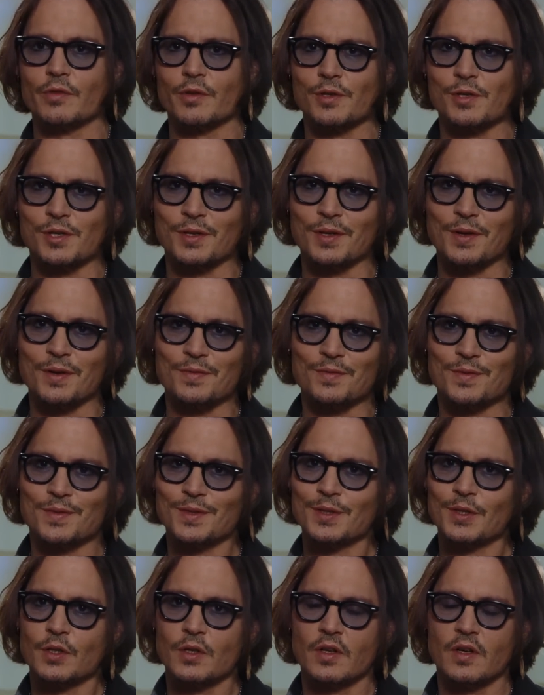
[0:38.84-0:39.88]
version of
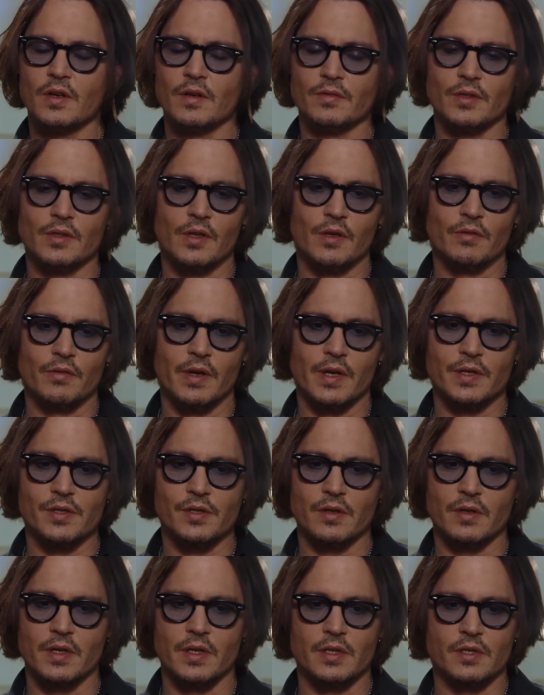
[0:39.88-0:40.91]
of the Lone
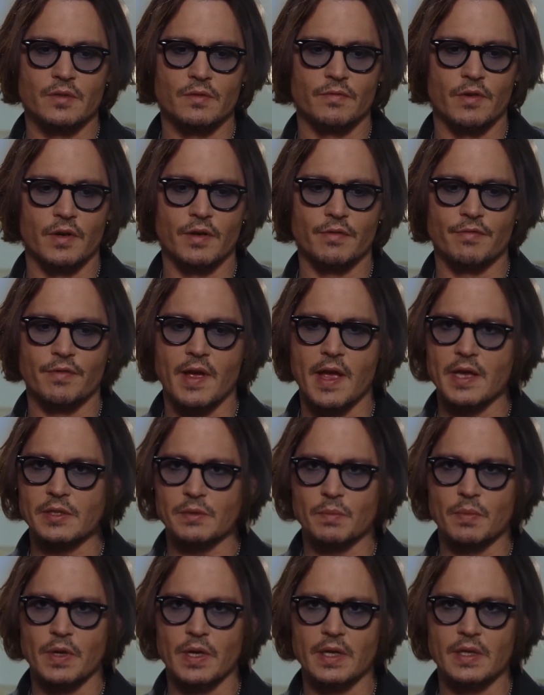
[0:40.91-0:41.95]
Ranger. It's very
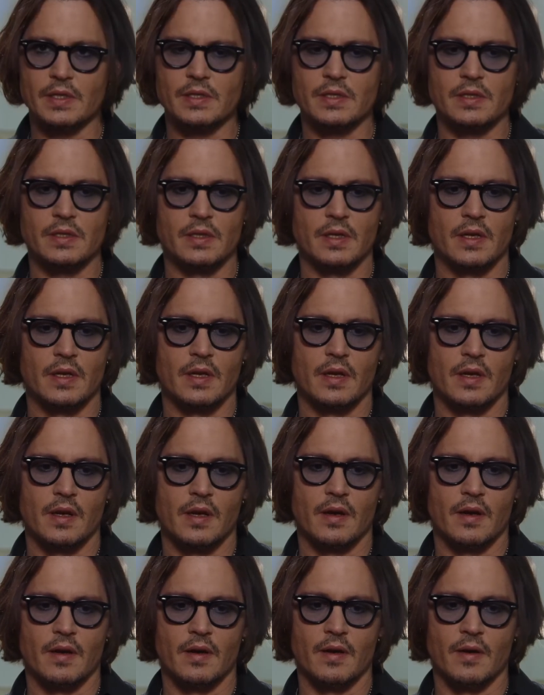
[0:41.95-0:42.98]
fast paced.
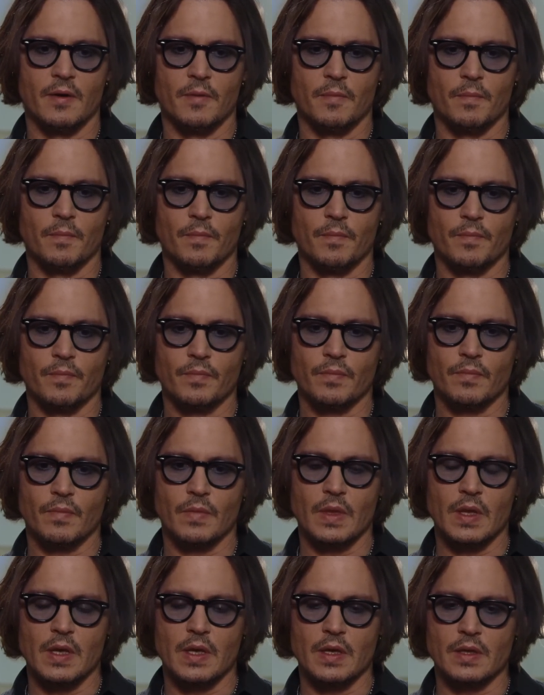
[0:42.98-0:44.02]
Um,
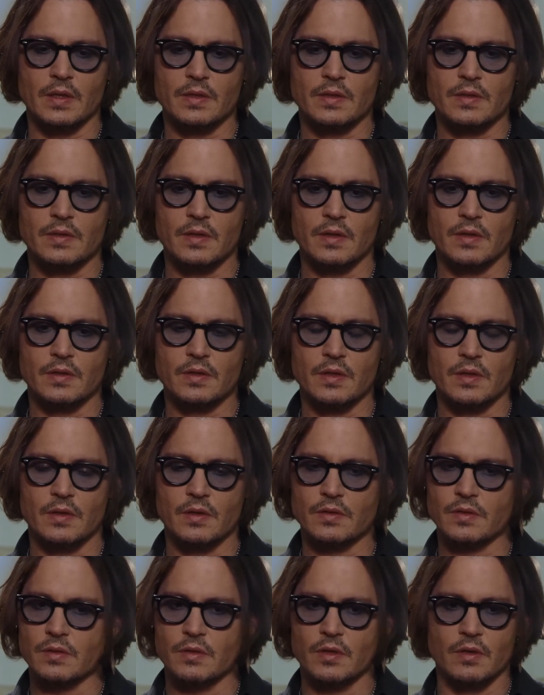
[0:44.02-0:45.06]
it's it's you
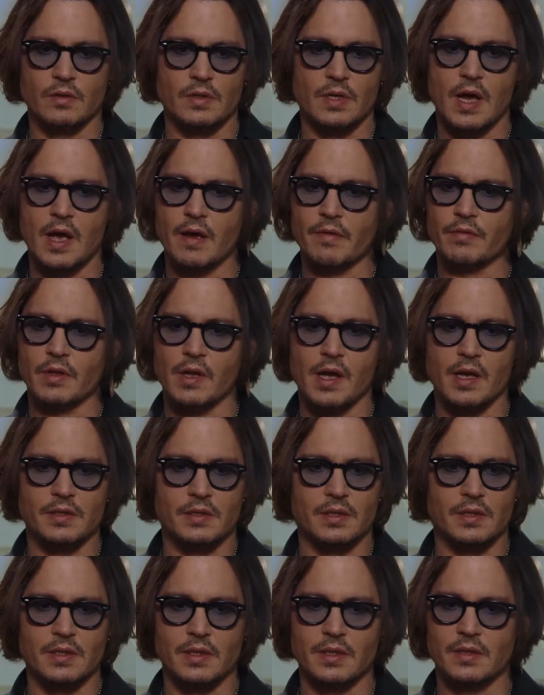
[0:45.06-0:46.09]
know, it's high
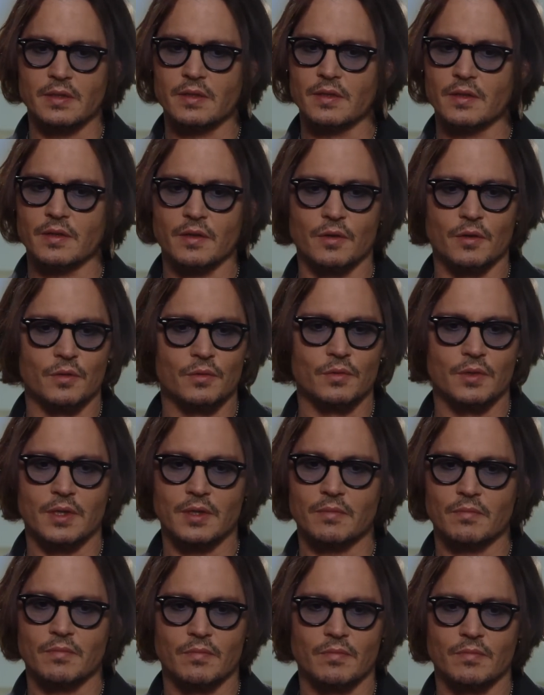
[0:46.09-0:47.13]
velocity. You know,
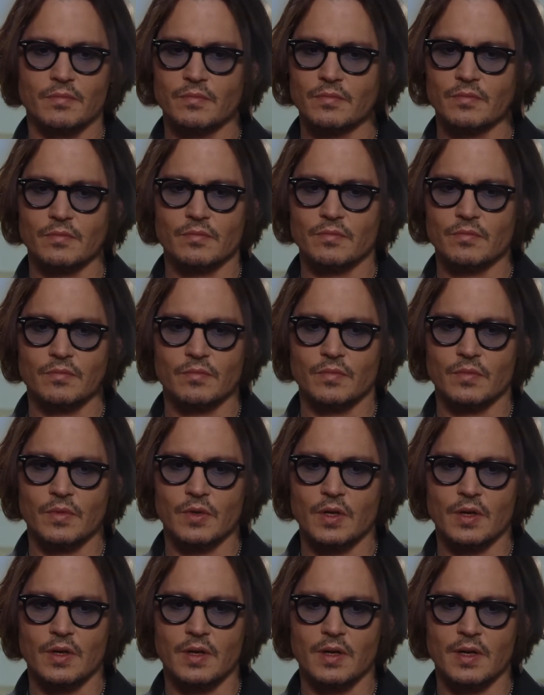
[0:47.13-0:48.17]
like,
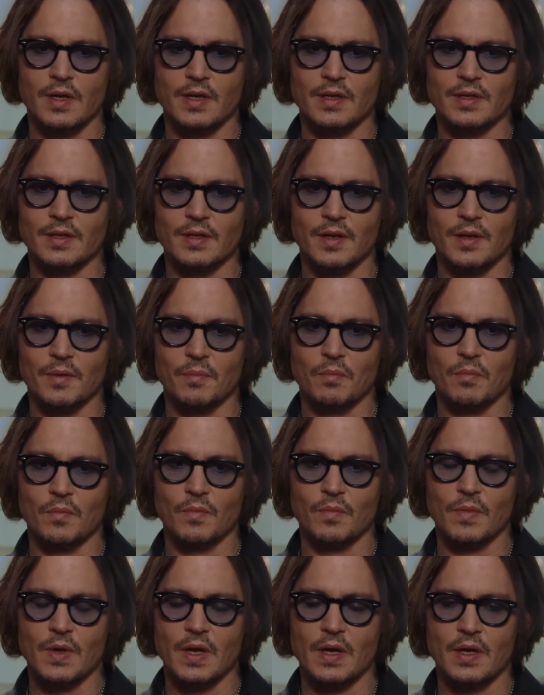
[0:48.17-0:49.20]
uh, and uh,
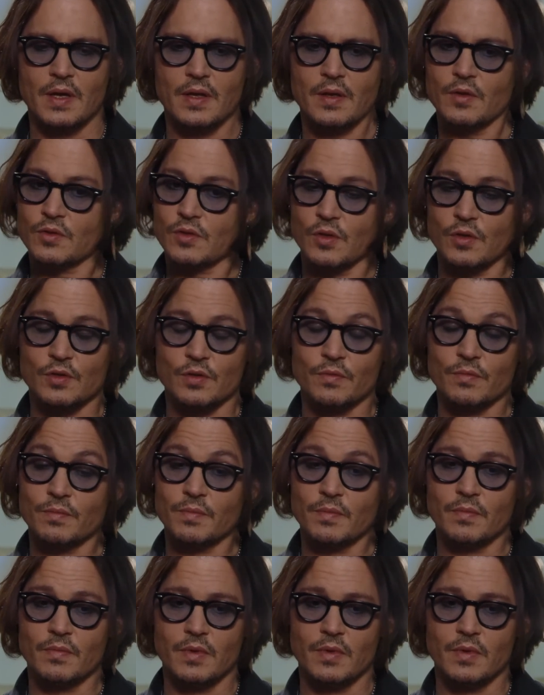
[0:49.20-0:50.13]
it's also